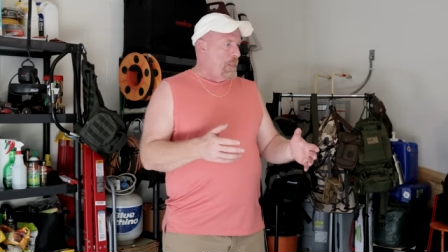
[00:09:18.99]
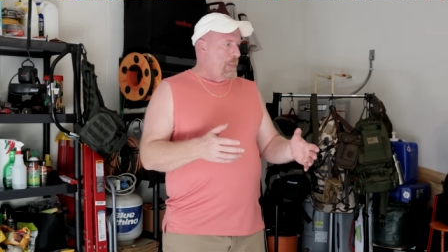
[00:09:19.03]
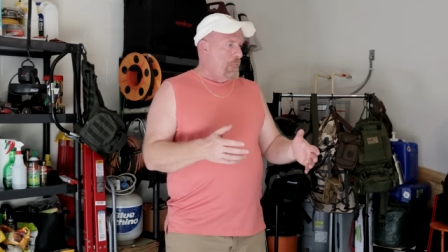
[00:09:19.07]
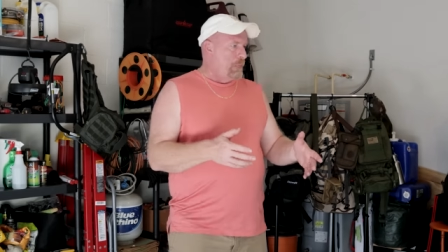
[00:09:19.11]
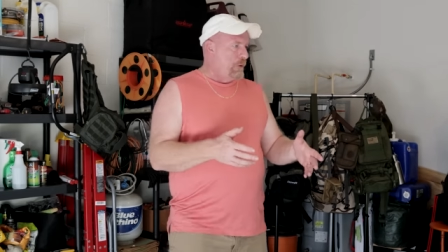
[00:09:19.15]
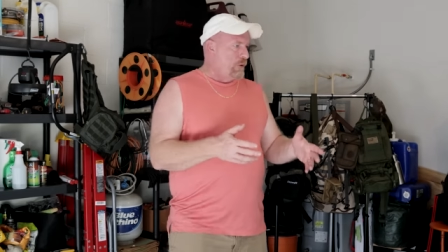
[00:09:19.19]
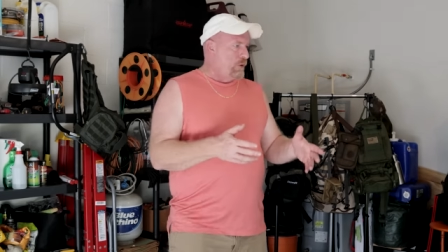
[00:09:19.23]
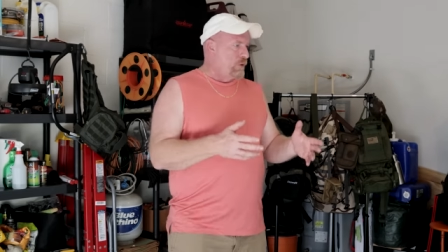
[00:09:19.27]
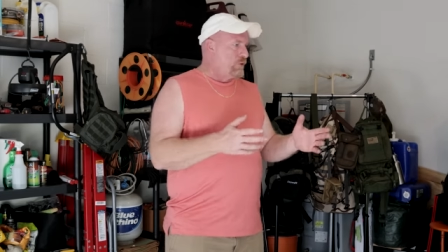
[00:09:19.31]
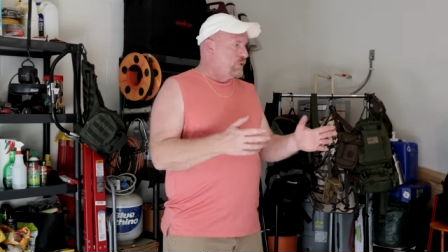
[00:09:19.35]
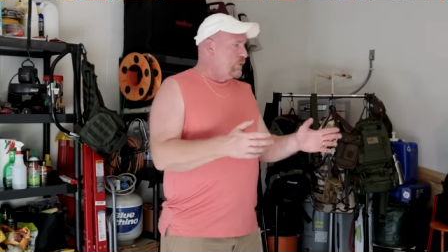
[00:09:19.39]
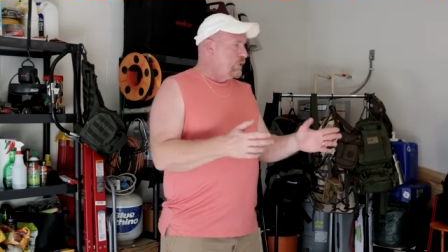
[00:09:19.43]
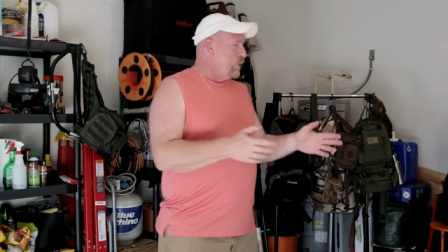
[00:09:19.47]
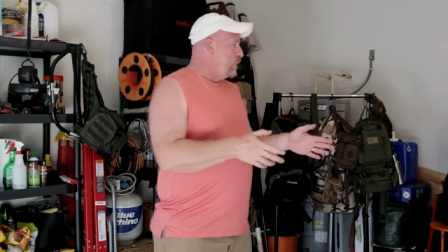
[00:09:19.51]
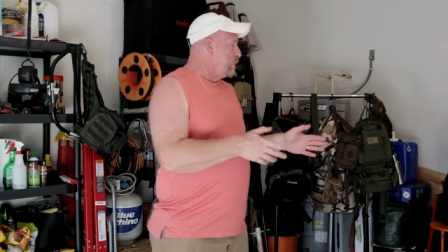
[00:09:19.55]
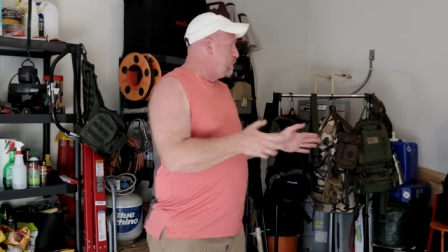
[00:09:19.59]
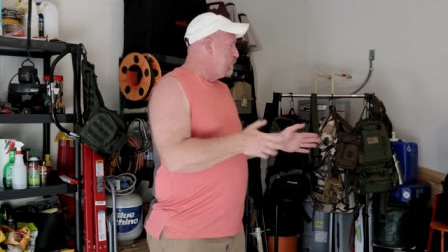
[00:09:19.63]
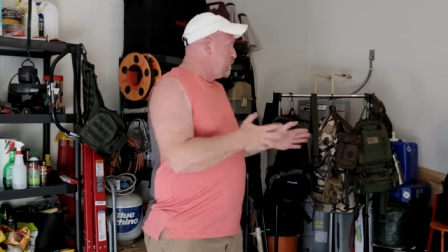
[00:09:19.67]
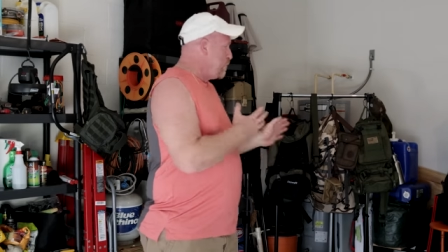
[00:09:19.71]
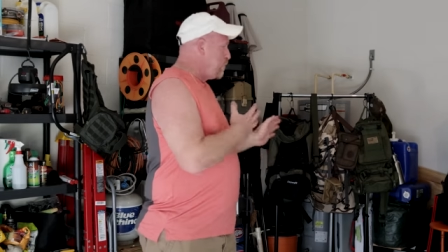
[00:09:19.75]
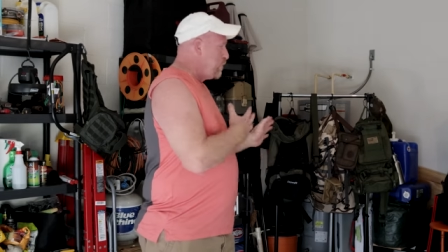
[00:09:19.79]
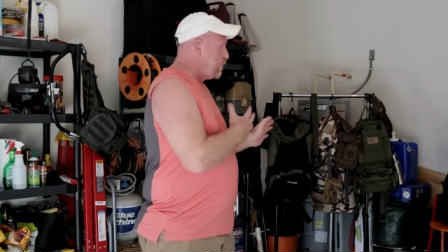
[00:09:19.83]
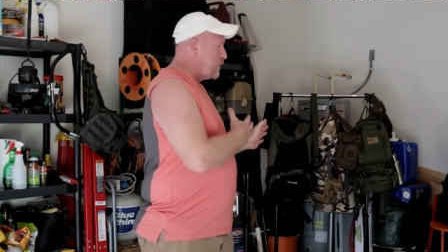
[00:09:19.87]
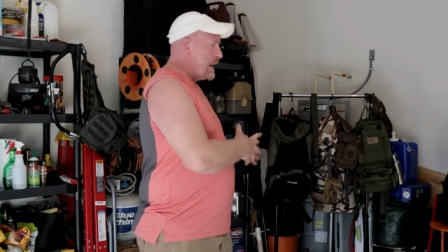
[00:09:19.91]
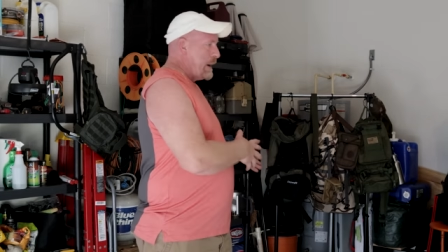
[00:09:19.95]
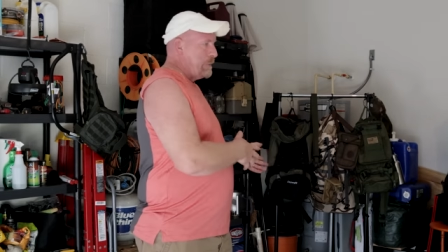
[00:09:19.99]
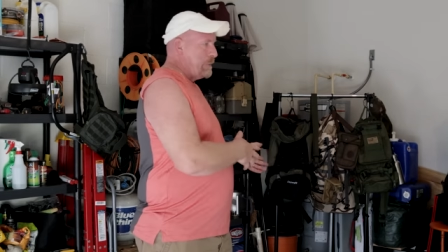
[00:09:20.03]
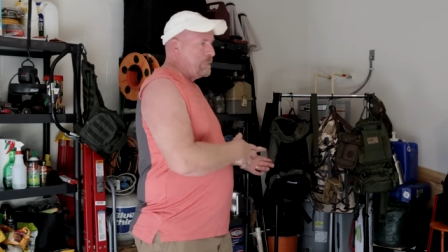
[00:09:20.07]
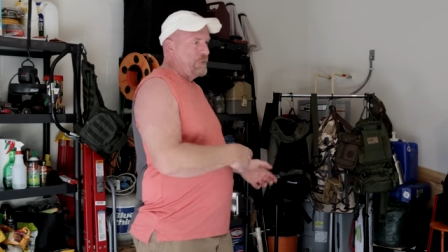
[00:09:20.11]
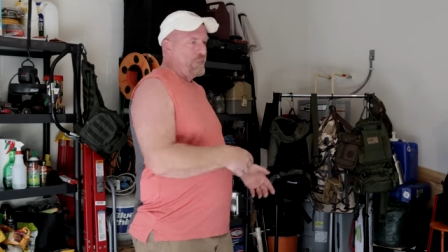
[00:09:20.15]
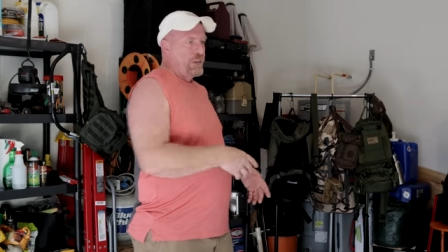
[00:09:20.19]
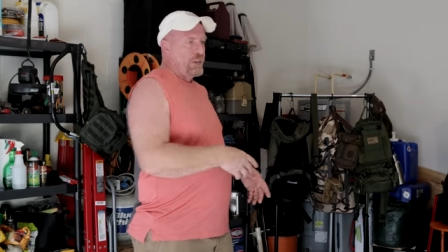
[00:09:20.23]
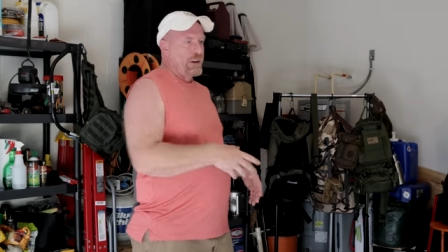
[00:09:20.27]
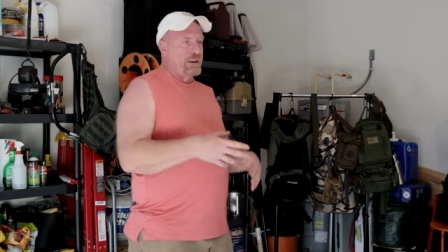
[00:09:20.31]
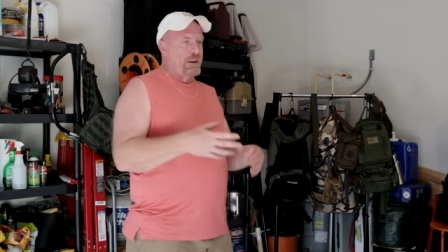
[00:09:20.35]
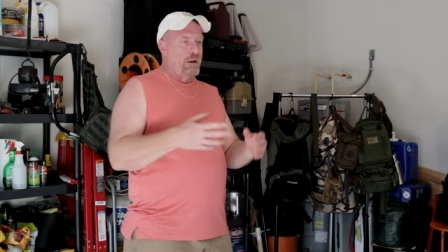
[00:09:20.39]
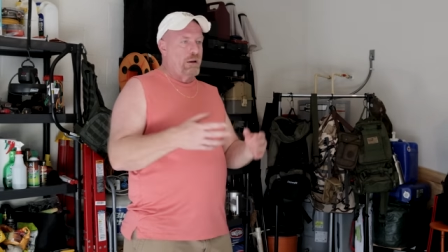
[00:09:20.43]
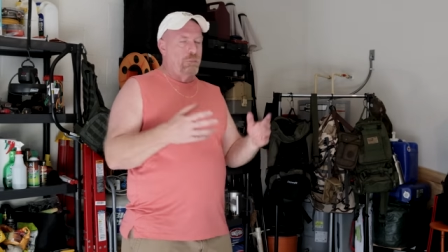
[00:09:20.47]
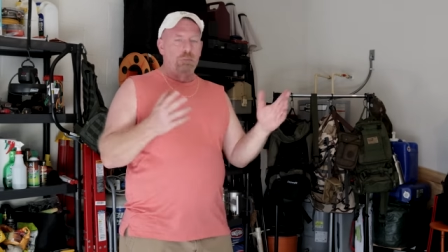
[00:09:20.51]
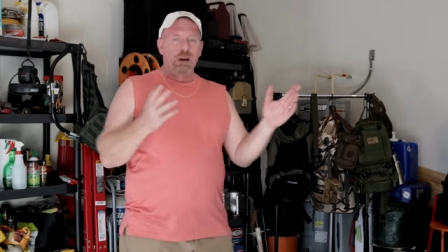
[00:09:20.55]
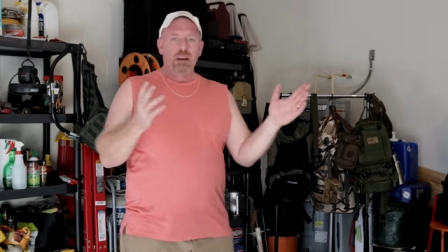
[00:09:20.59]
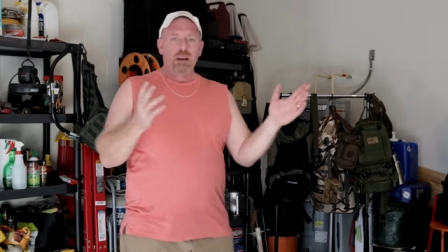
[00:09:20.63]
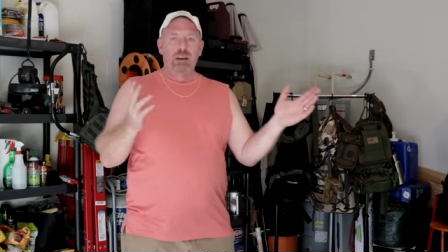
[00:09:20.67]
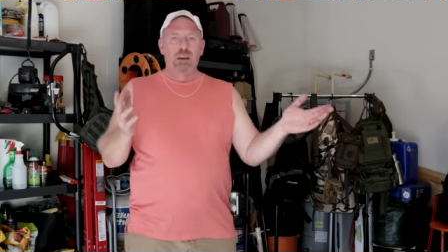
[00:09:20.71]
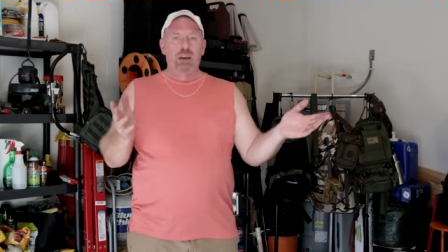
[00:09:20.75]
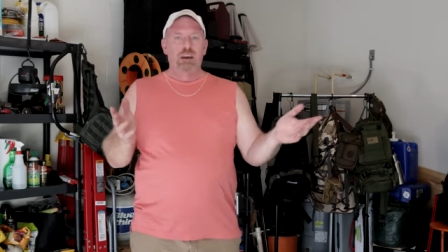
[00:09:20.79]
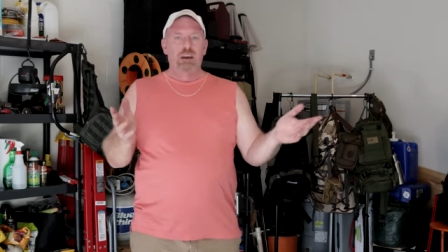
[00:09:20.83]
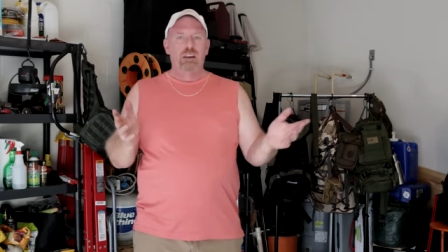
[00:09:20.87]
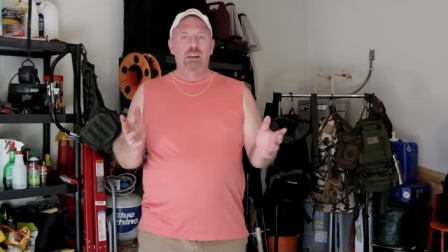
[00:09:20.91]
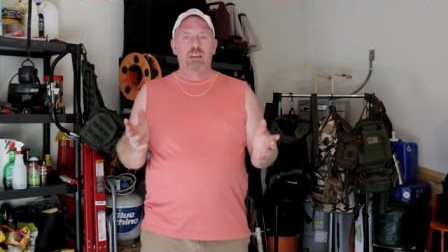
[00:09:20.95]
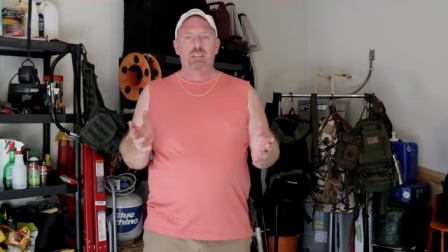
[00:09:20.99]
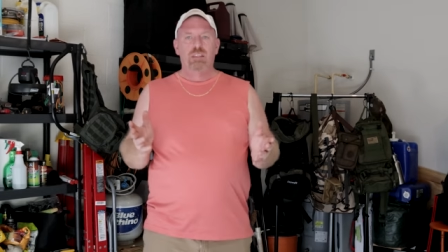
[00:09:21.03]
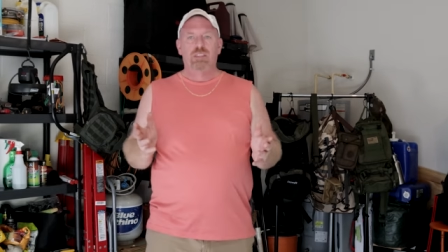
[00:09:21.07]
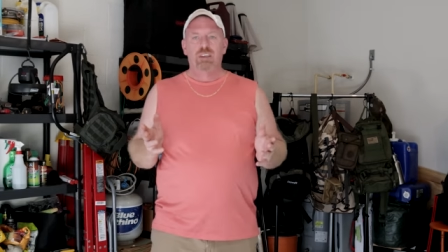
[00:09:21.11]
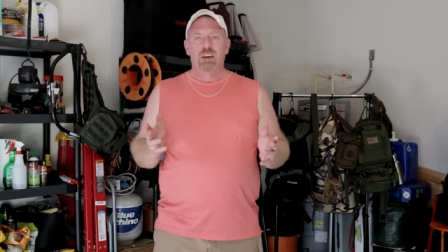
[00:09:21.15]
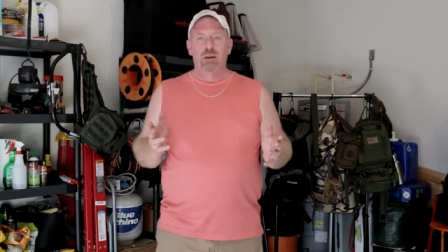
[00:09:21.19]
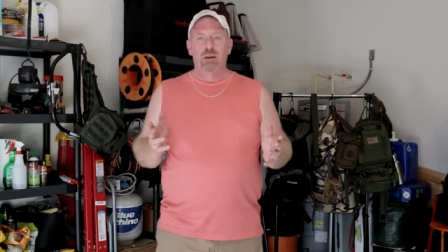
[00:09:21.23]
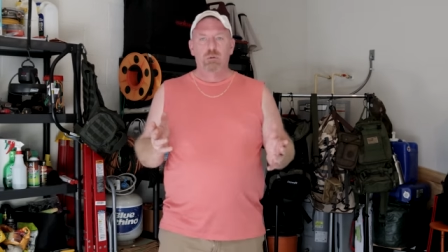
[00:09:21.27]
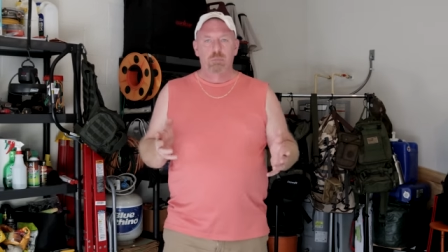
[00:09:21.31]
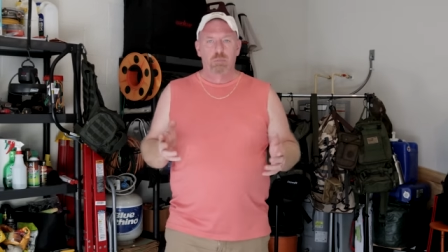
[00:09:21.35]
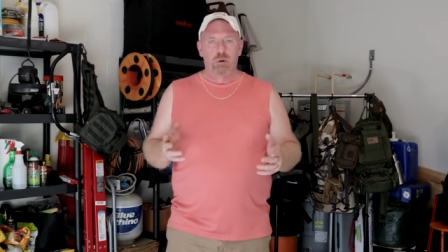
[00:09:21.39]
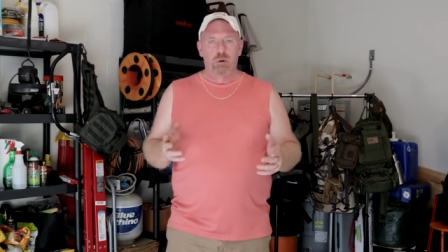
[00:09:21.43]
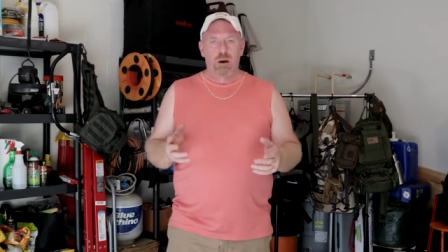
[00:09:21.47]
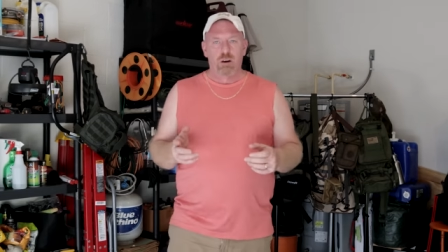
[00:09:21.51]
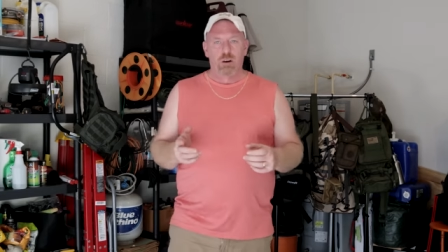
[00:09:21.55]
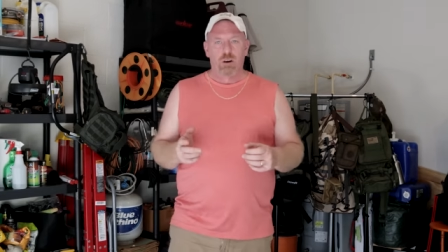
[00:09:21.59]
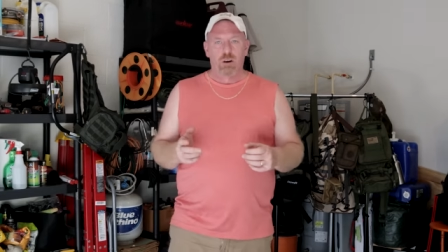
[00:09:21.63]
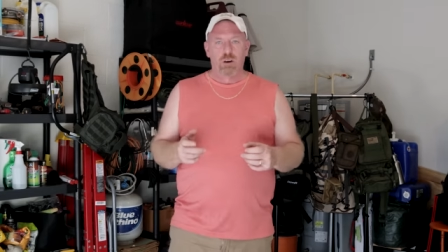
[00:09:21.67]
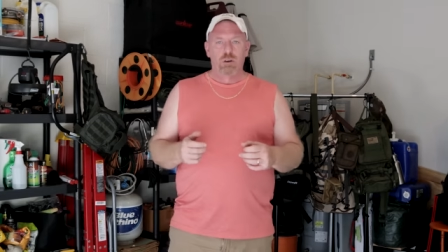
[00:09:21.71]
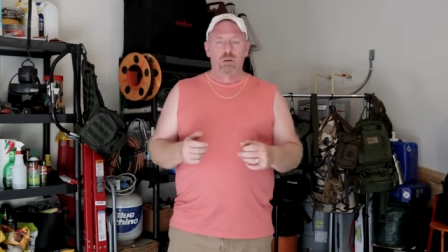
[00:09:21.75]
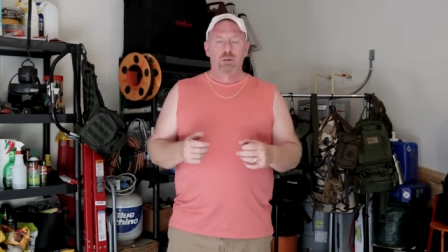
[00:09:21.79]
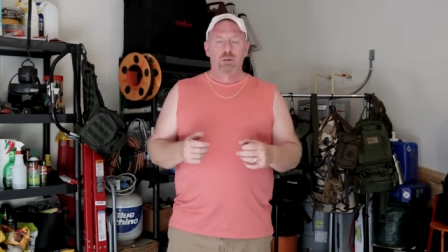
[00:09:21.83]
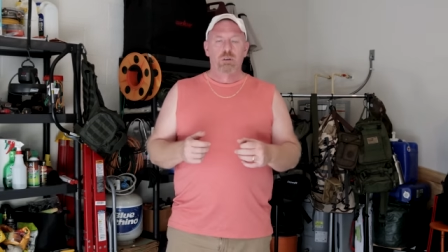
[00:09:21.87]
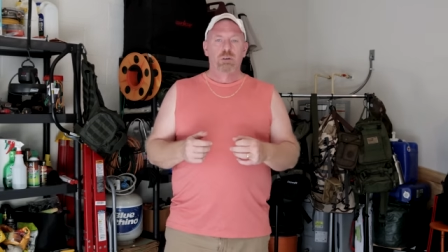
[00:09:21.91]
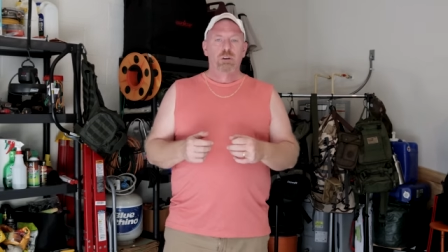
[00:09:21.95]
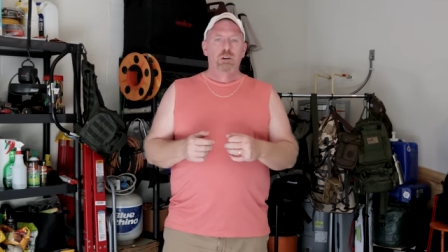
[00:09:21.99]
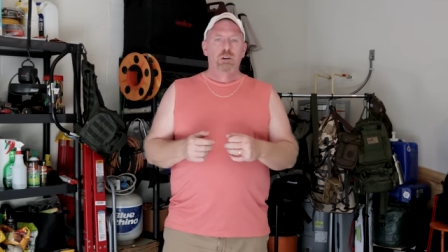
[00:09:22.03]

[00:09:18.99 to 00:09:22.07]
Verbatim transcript: There's no prep that can make anything better.